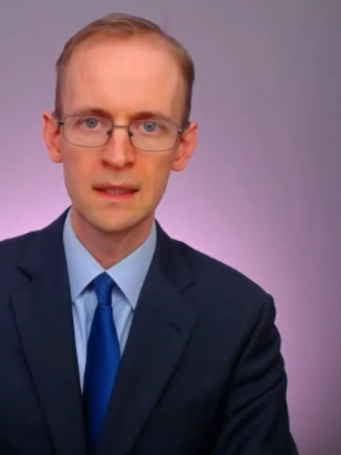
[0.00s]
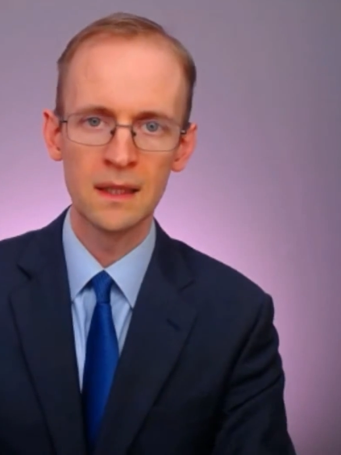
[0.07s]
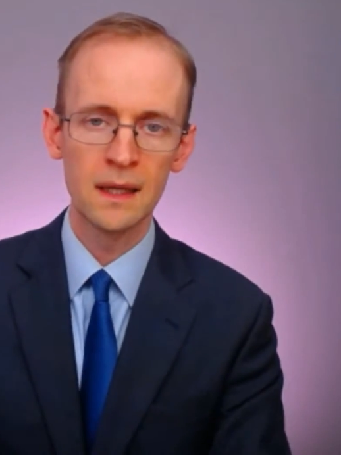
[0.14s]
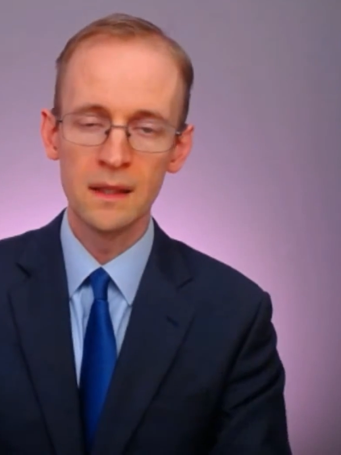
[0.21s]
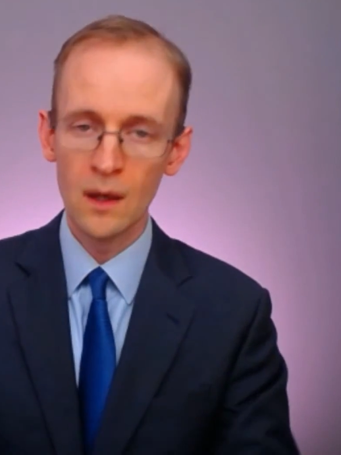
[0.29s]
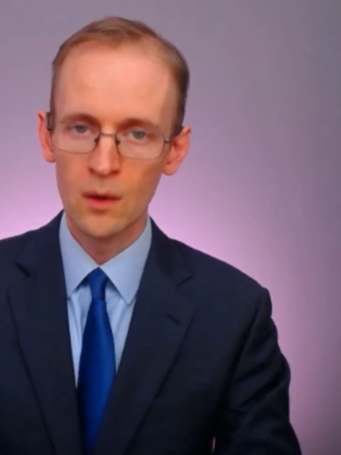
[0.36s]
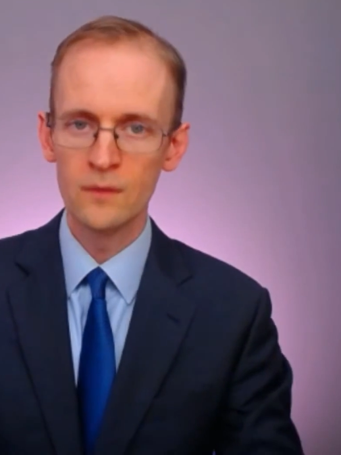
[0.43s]
and
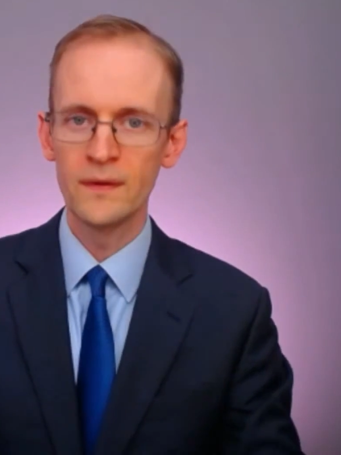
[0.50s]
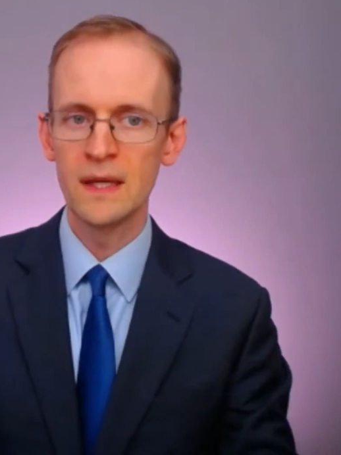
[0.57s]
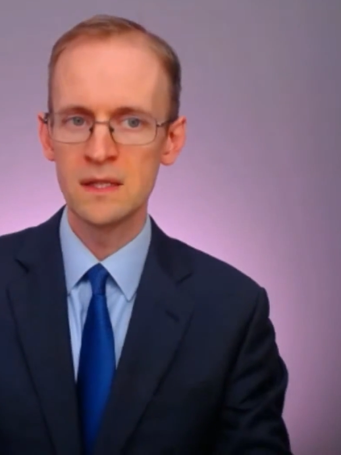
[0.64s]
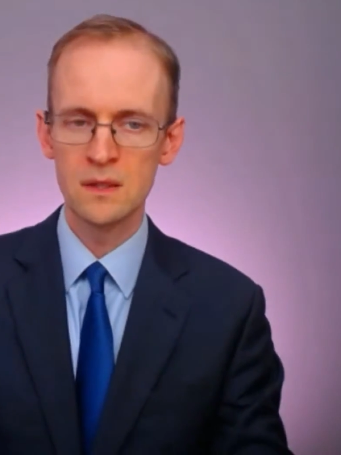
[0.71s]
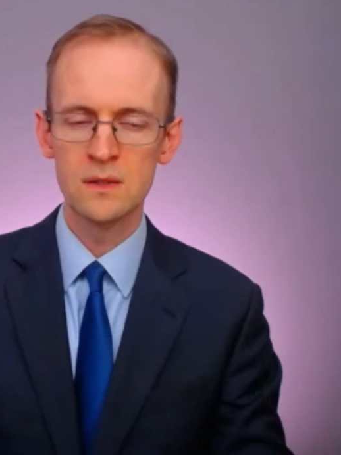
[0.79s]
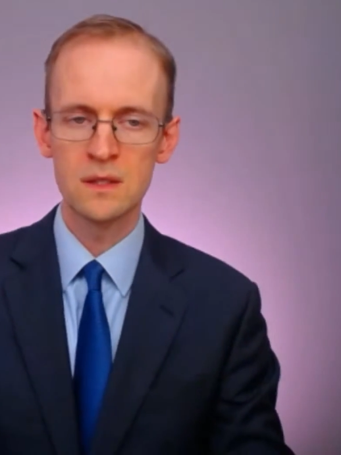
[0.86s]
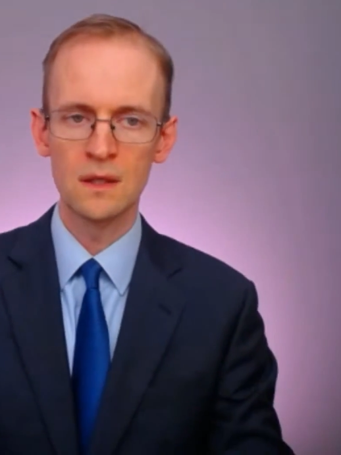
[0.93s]
I know of
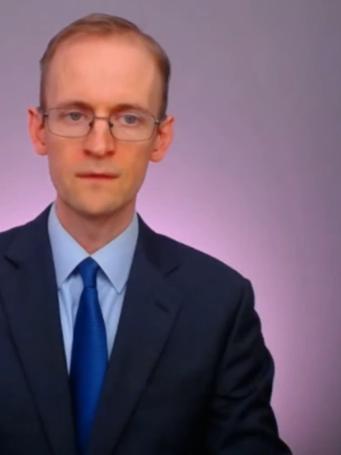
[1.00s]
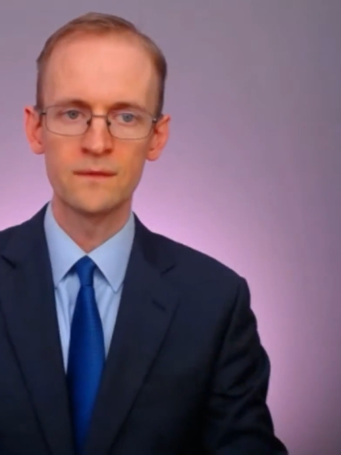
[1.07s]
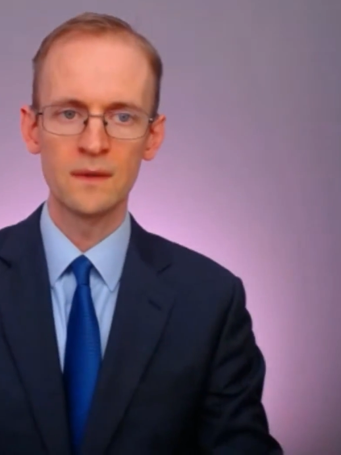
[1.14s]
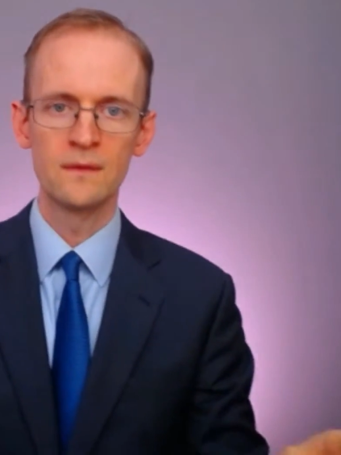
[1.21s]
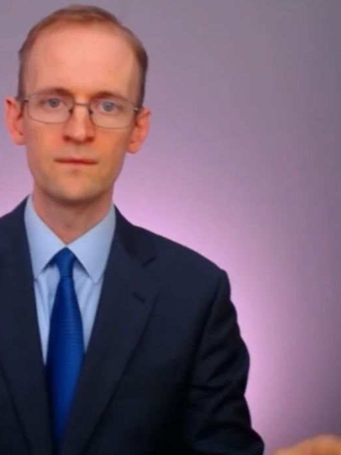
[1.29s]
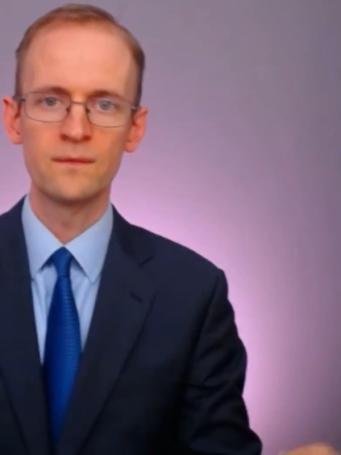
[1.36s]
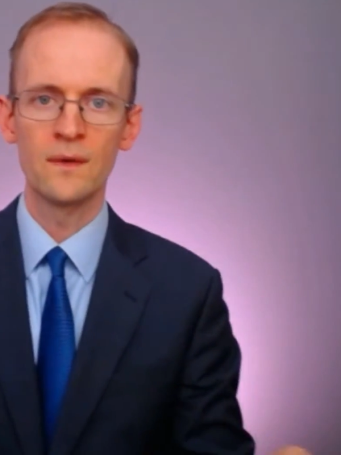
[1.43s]
issues that
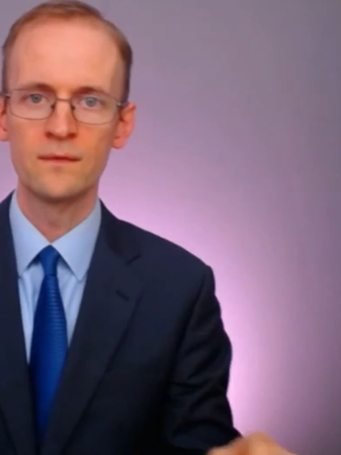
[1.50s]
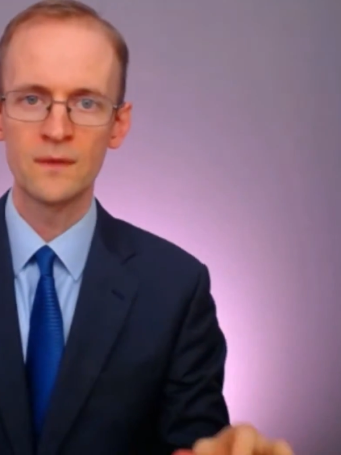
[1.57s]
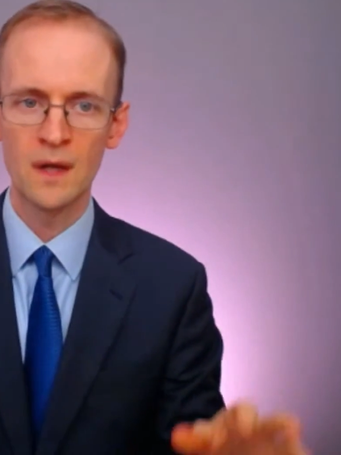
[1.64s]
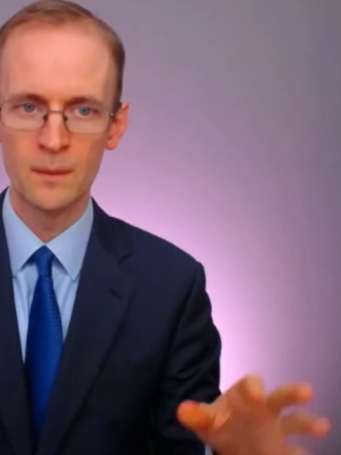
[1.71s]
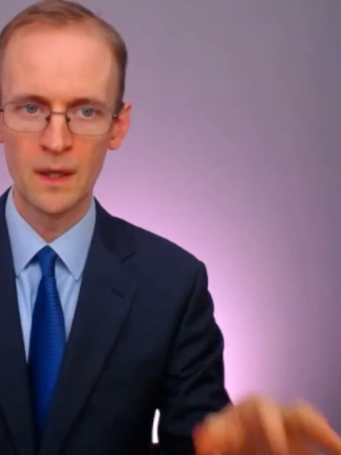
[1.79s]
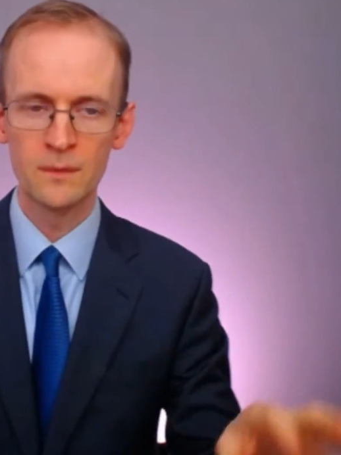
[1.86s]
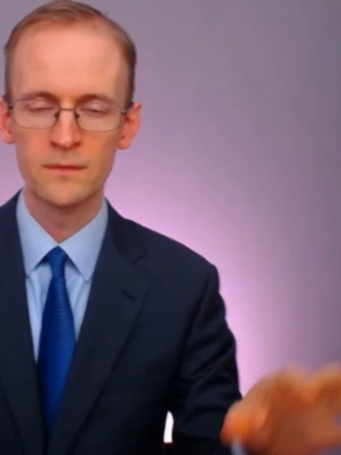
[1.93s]
have
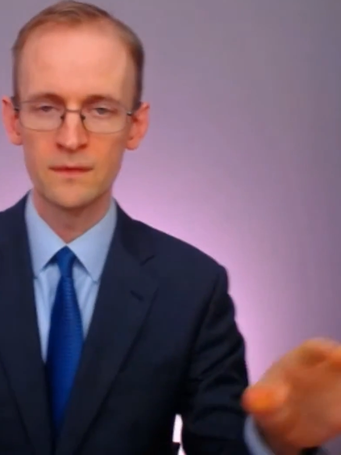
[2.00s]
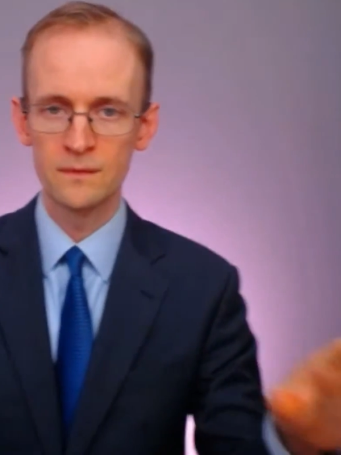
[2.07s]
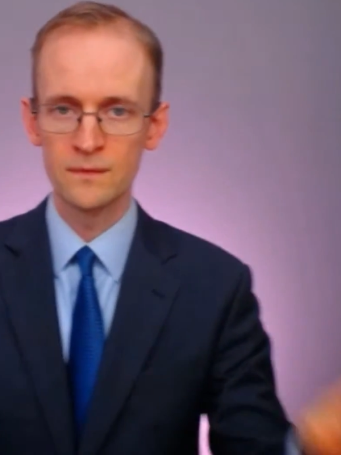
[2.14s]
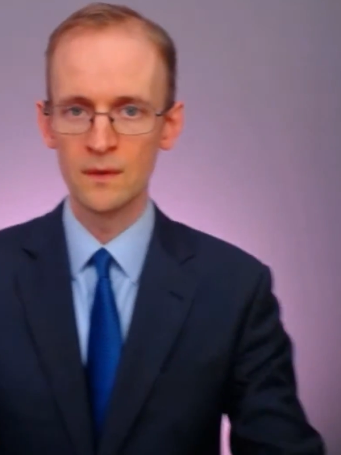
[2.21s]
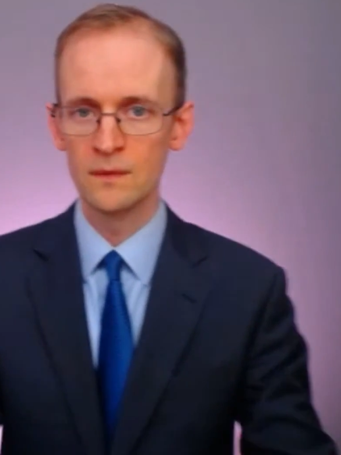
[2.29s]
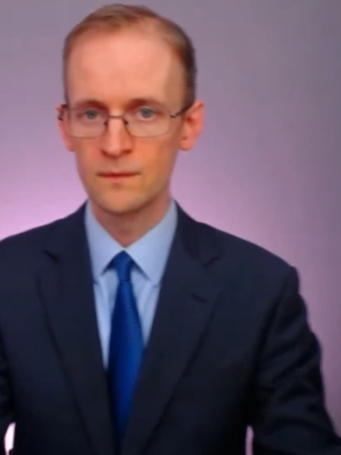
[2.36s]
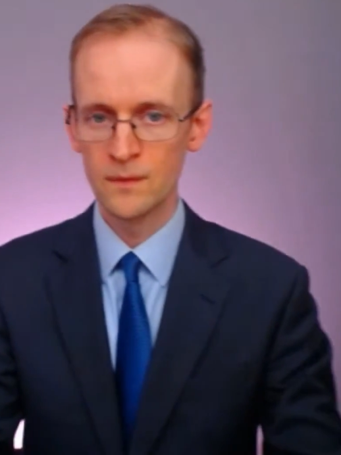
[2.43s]
come up
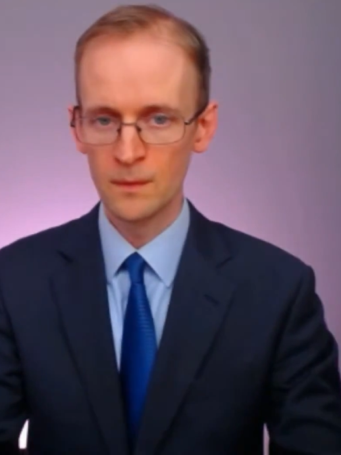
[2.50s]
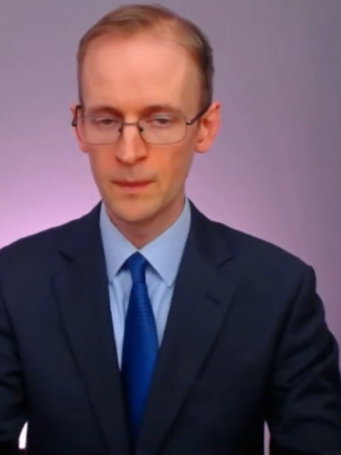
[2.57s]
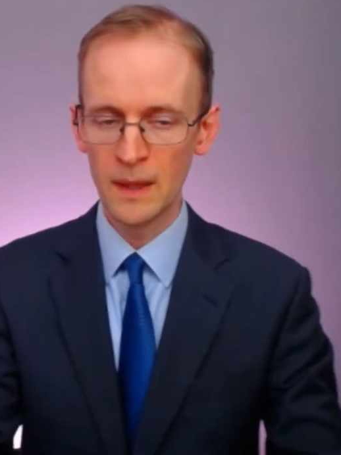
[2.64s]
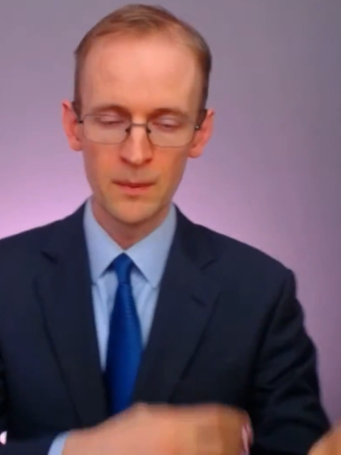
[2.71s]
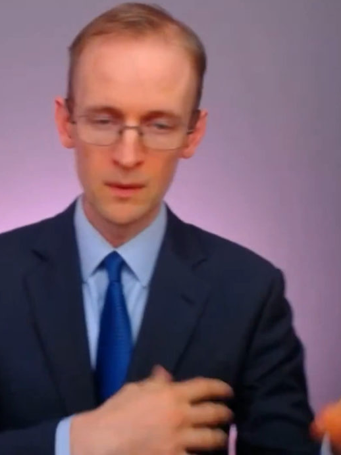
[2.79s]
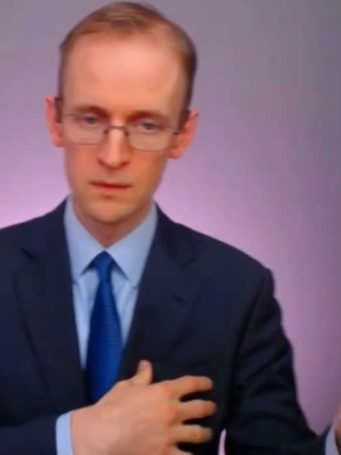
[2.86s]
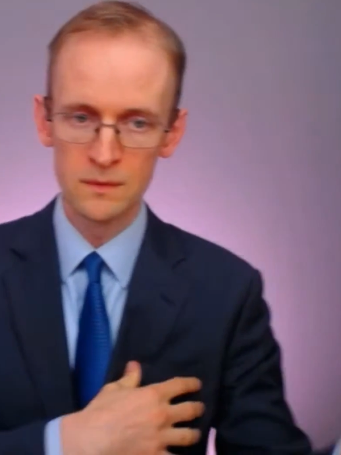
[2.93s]
for
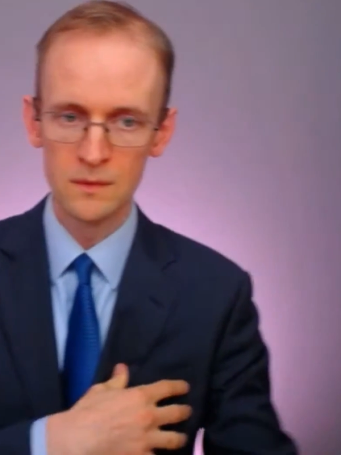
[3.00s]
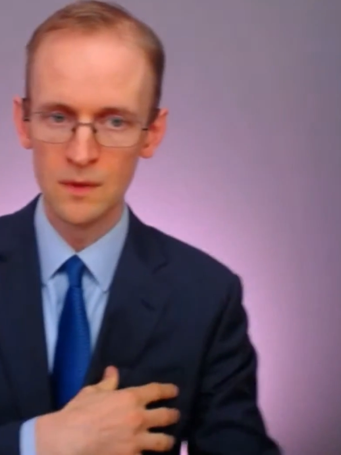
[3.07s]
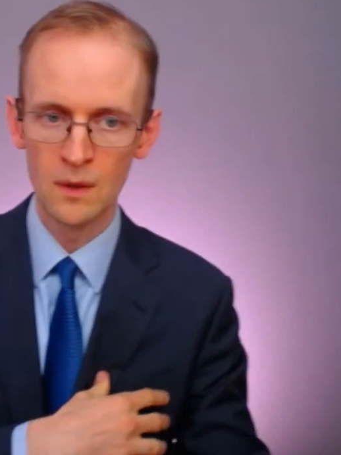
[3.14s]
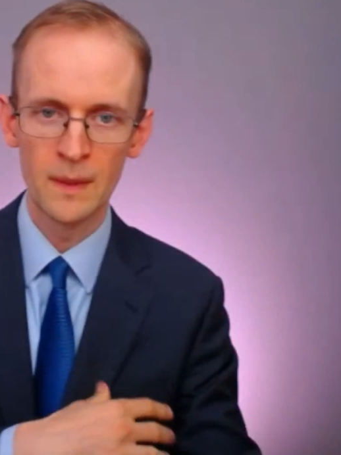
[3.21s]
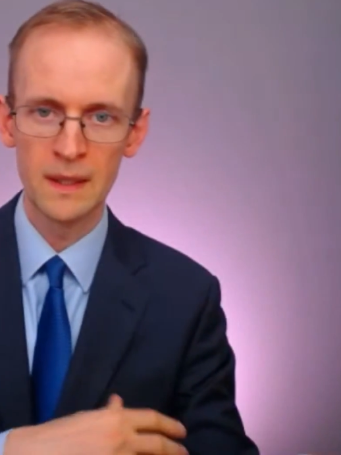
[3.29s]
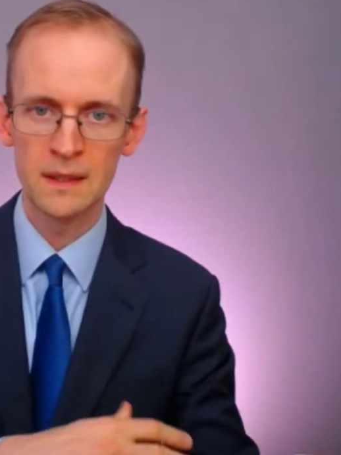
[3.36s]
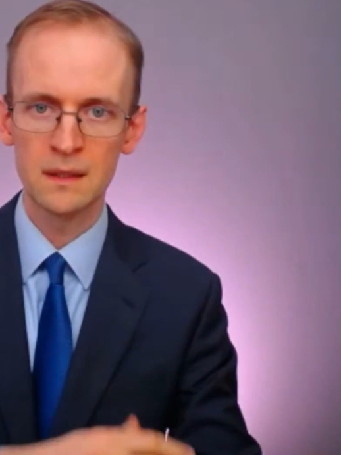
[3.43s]
people,
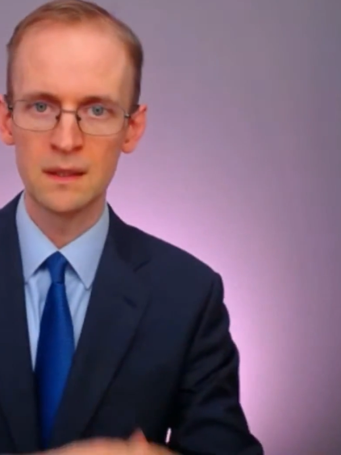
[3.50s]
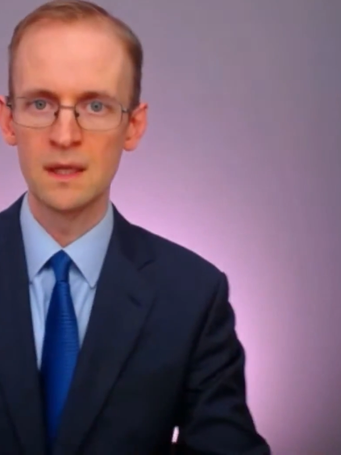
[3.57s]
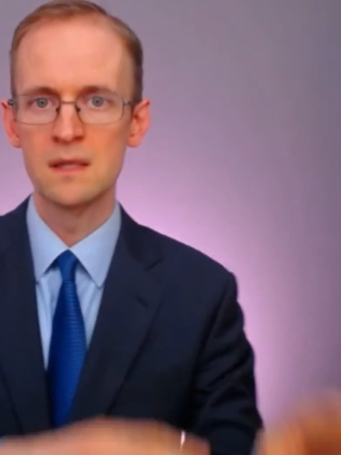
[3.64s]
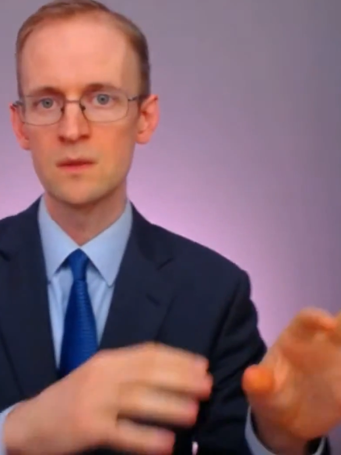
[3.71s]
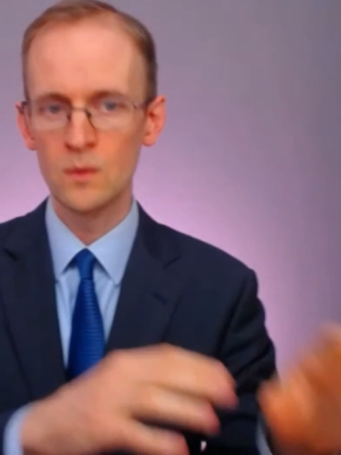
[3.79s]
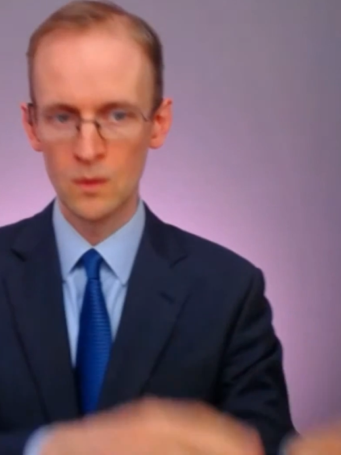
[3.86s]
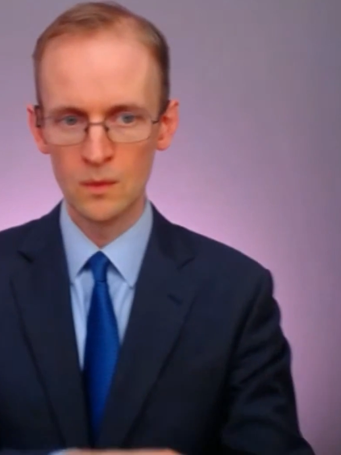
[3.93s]
not my
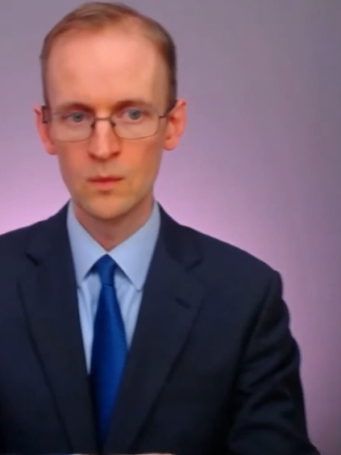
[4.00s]
clients,